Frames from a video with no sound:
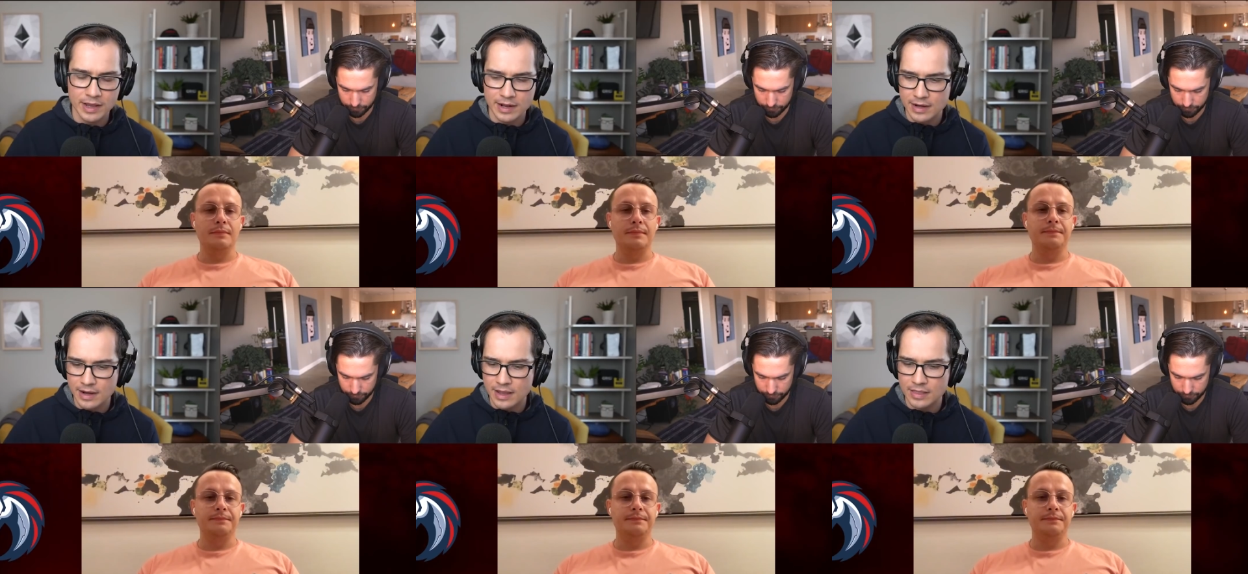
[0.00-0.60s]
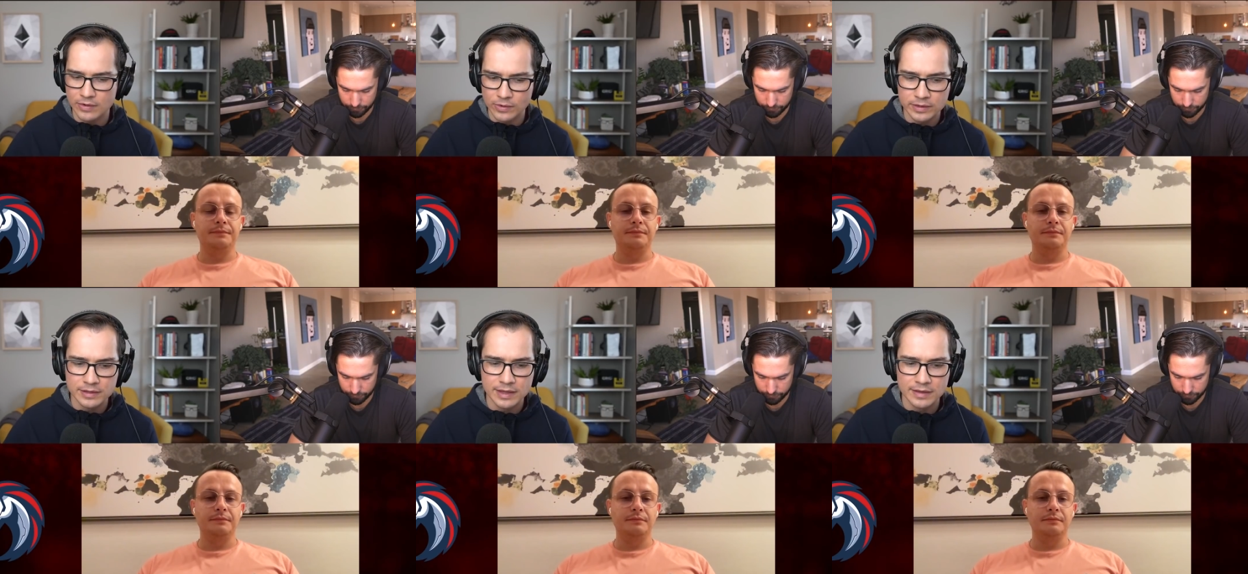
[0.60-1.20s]
Speaker 1: And in the
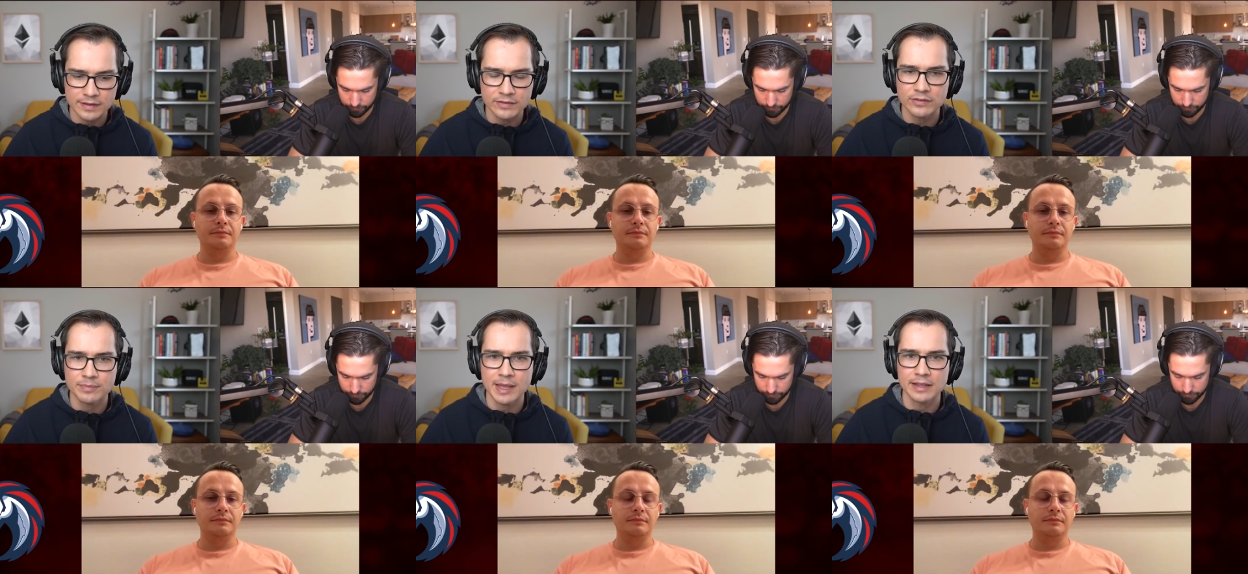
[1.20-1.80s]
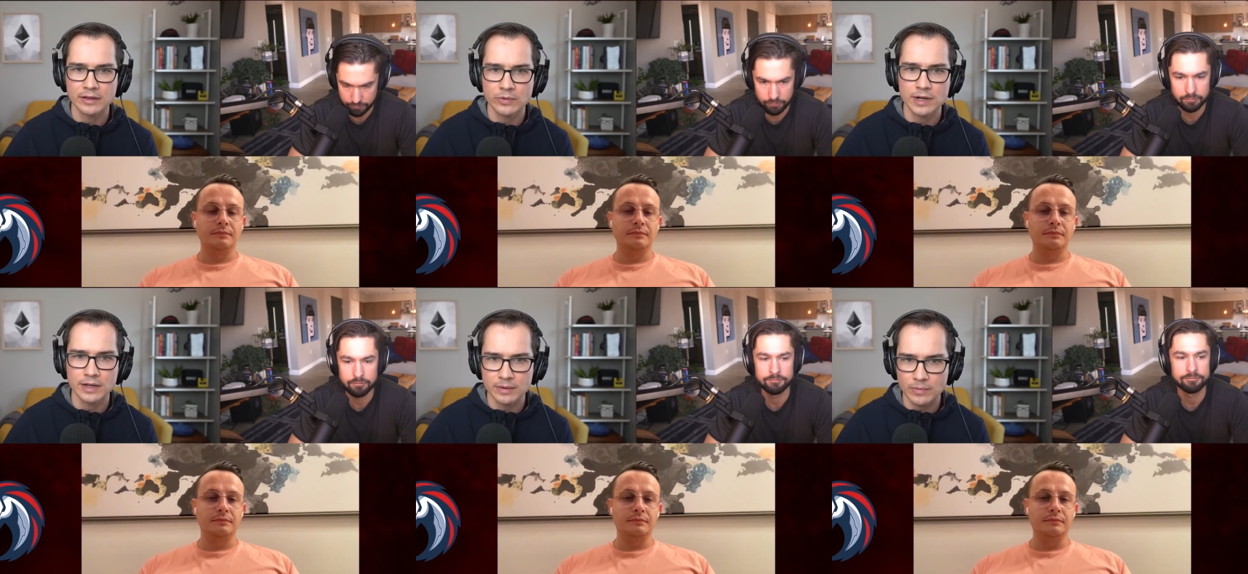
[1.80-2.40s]
early days, that just meant
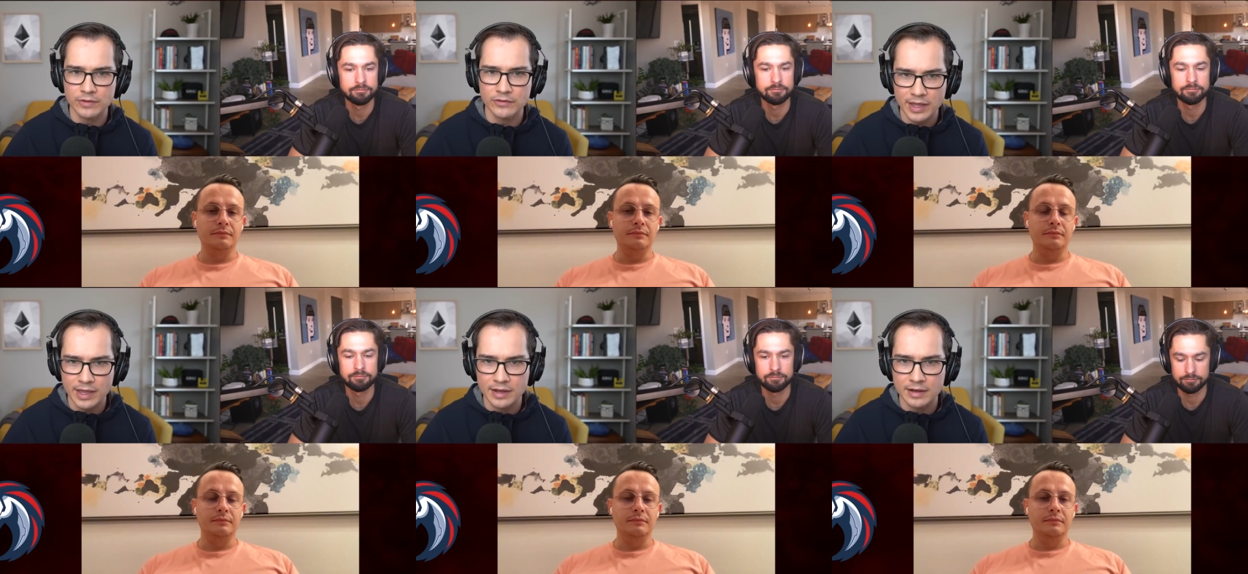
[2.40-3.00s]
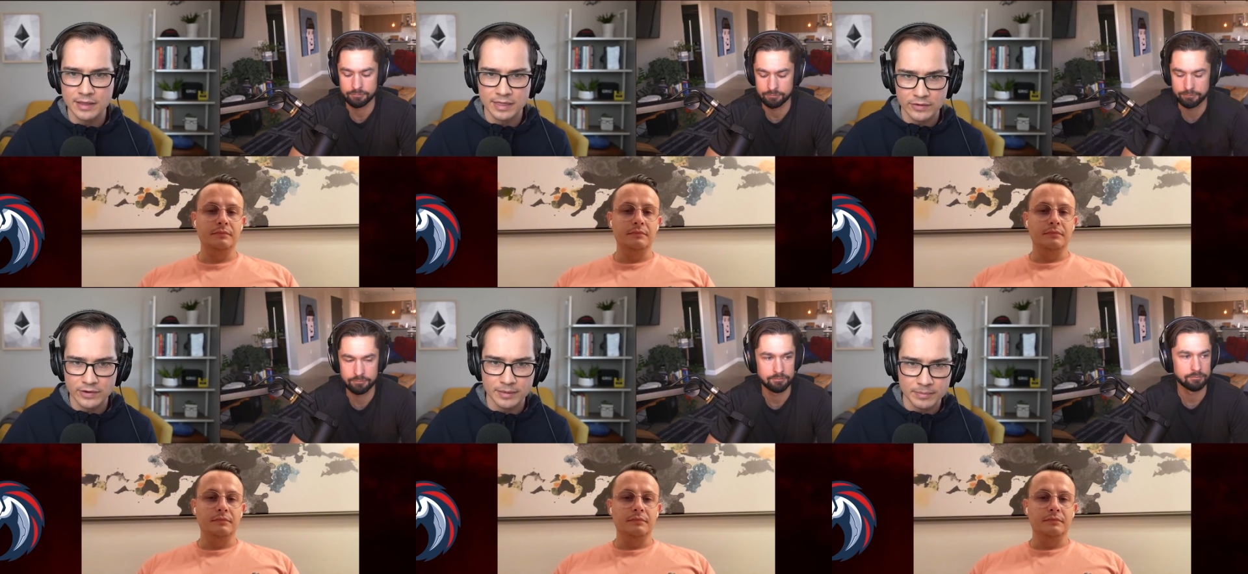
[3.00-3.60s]
liquidity on one chain,
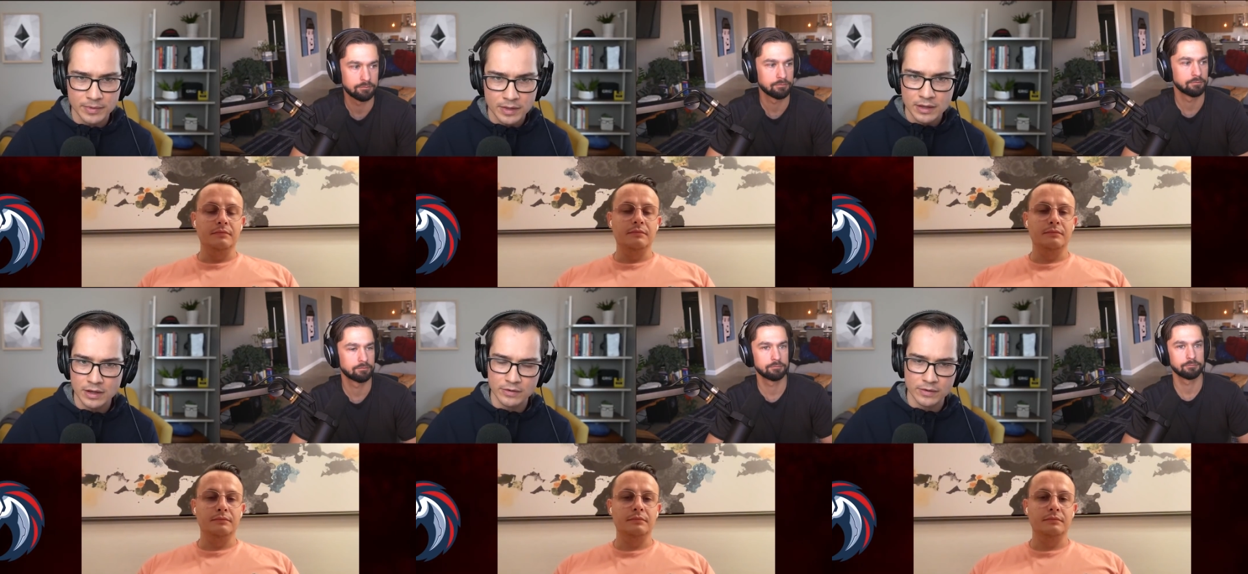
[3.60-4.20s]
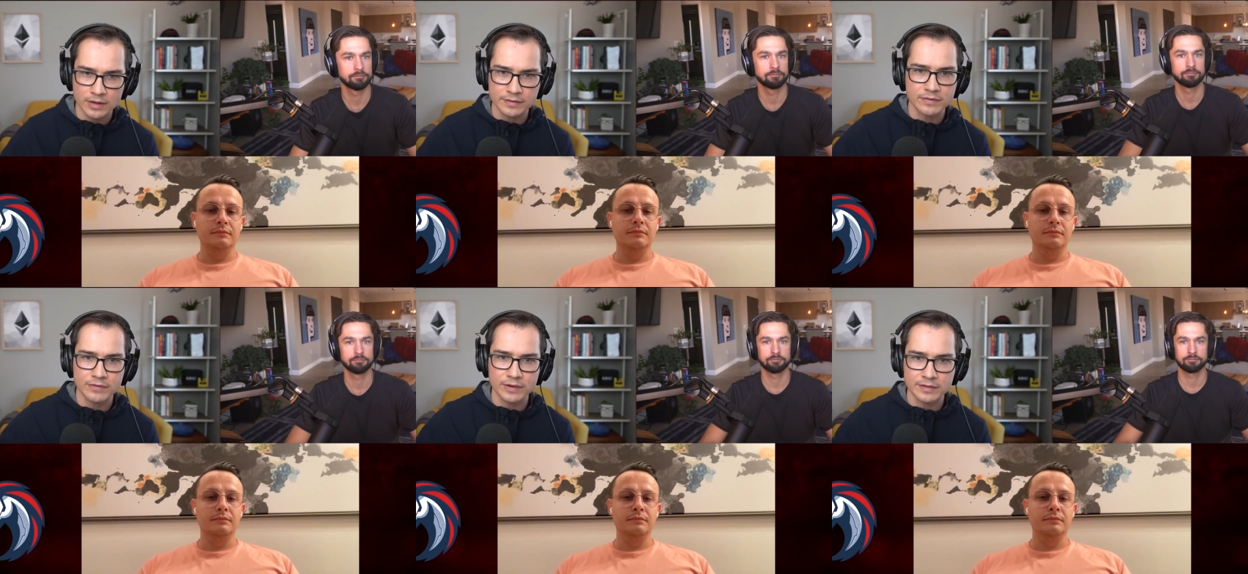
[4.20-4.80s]
Ethereum, across
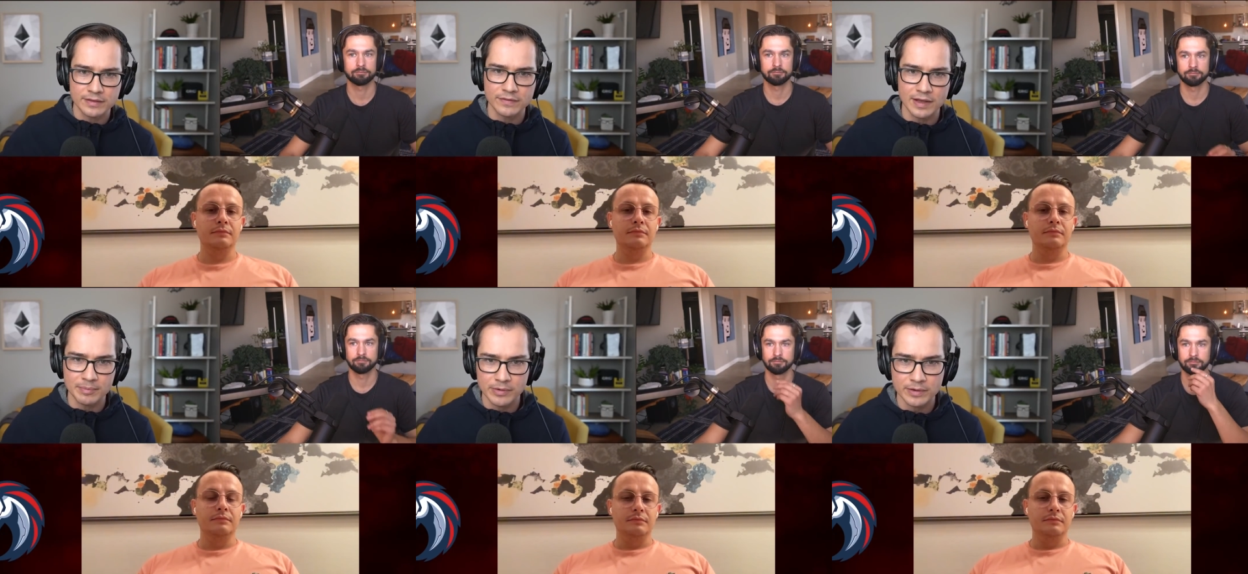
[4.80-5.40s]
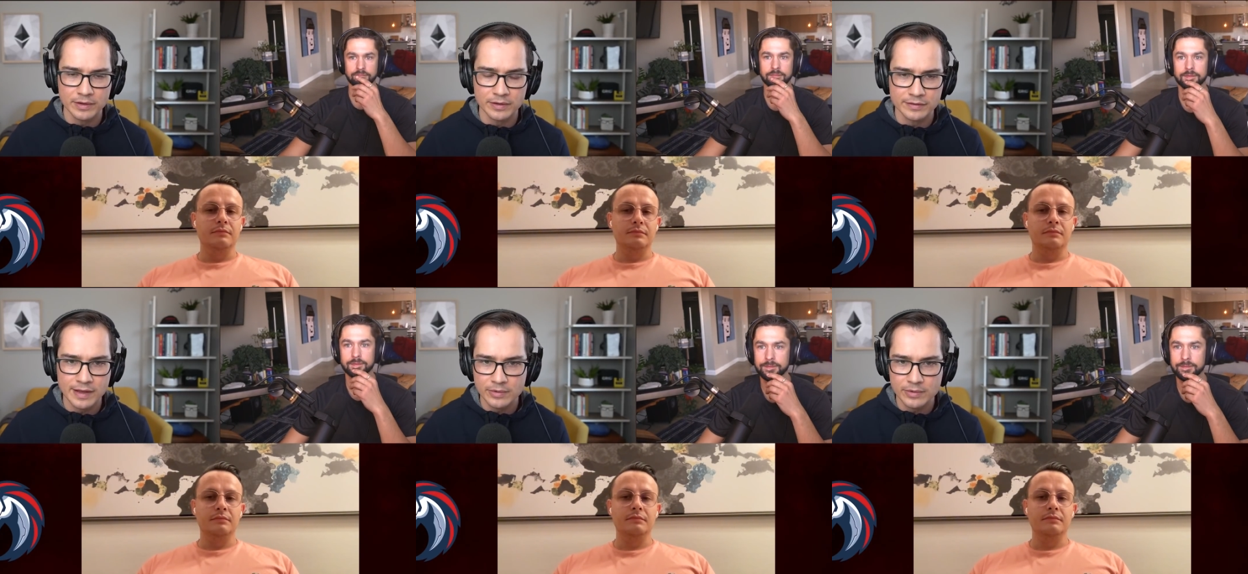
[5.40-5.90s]
different DeFi protocols. Now,